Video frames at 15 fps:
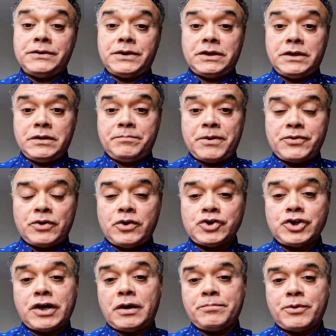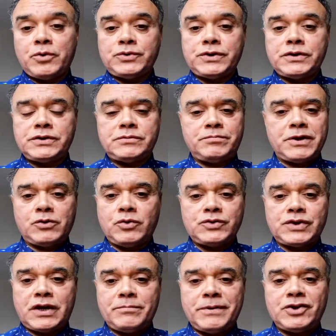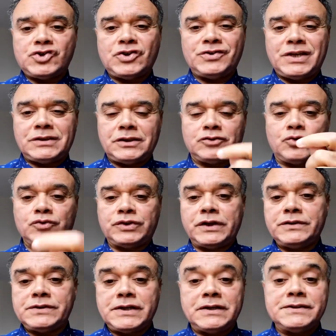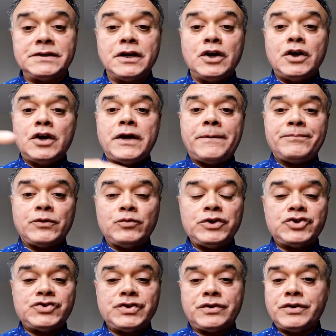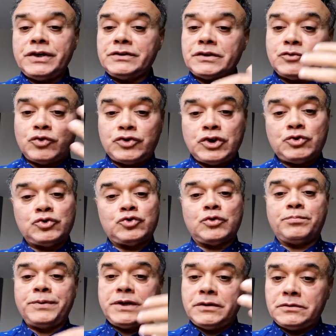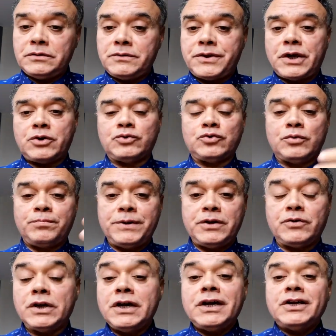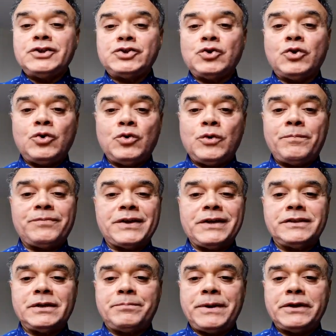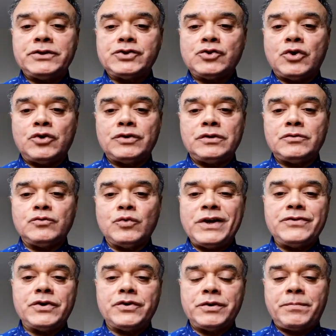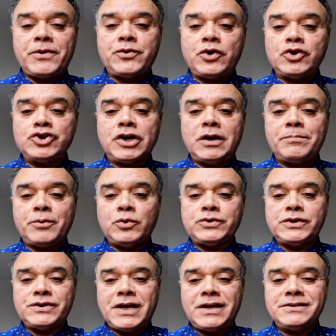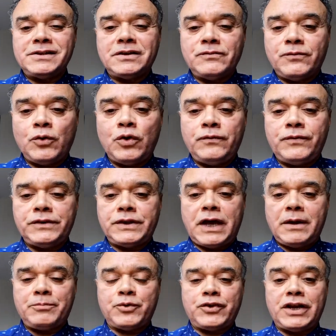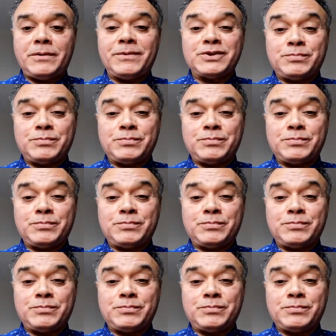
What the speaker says: the pathological process, because I mentioned that it contains cells which secrete corticotropin, thyrotropin. So it depends on whether the pathological process has involved the hypothalamus